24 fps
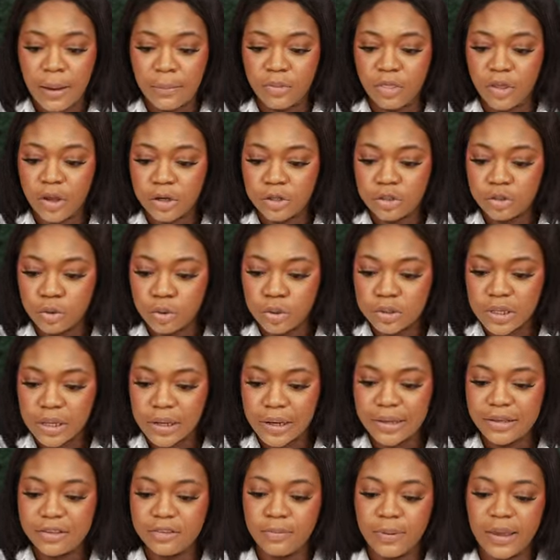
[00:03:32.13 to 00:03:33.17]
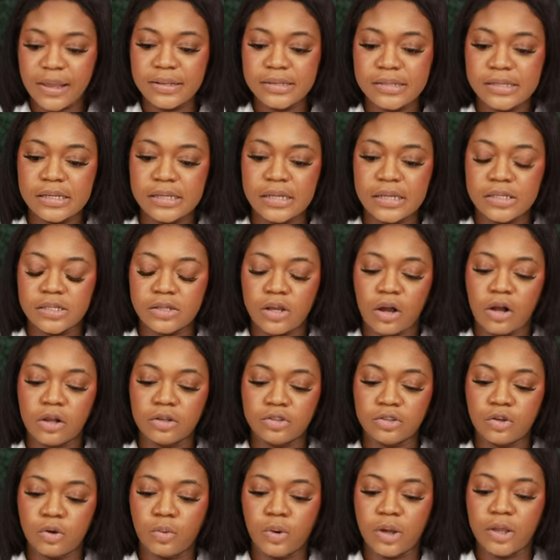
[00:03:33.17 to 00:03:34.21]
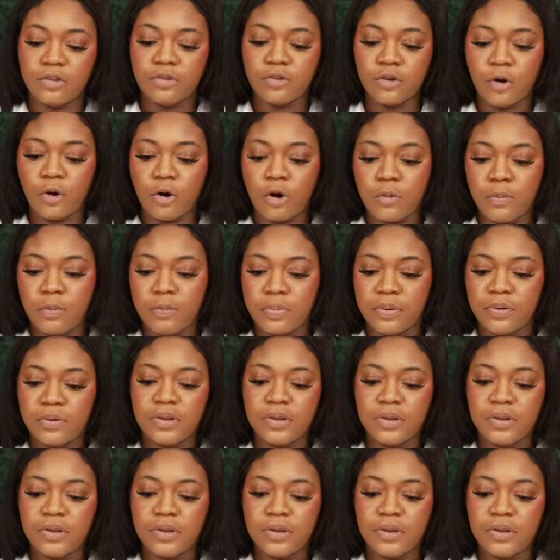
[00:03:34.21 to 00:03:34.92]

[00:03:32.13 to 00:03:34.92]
Their total expenses also went up